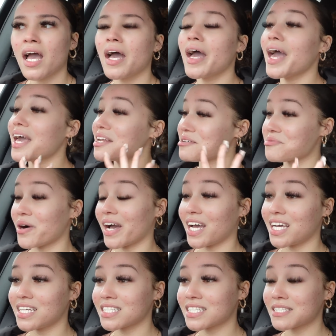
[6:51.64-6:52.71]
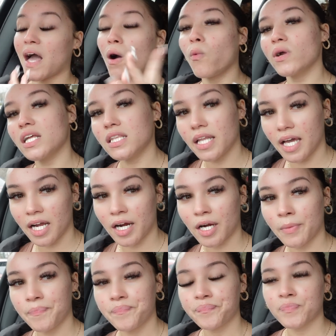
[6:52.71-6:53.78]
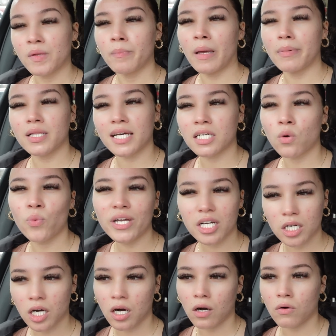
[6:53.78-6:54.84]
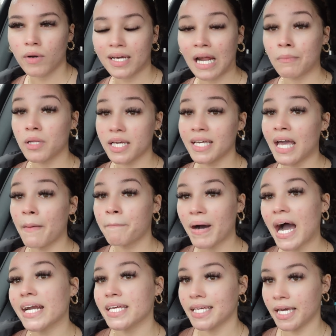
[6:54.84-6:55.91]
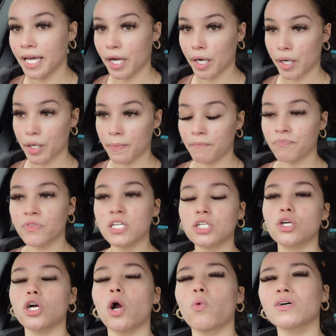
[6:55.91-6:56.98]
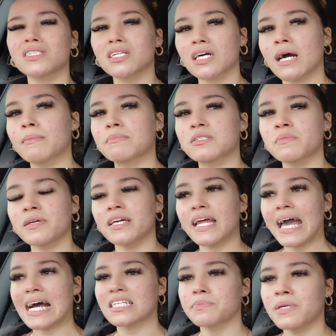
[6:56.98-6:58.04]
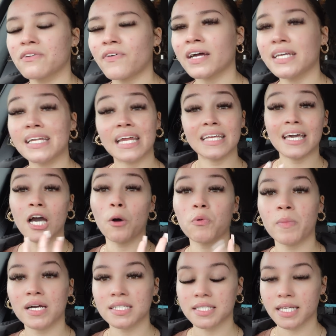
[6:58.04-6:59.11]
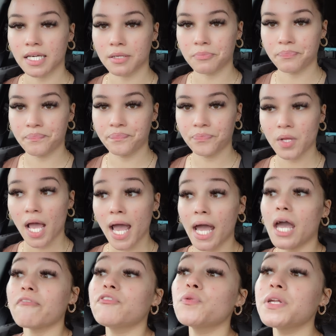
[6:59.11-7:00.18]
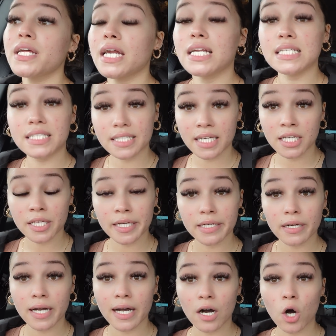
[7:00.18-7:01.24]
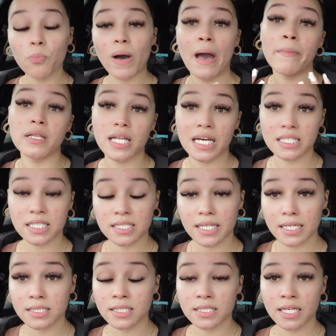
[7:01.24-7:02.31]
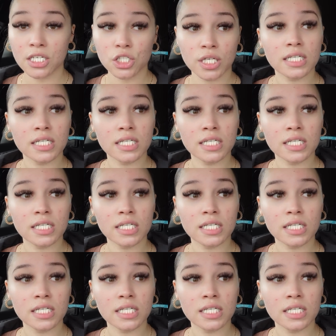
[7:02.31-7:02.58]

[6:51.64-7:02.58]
Anyways, I went in there maybe like a week ago and I'm looking at body care. This girl wants to come up to me and ask me if I need any help with my skin. If you need any skincare help, I'm a licensed esthetician.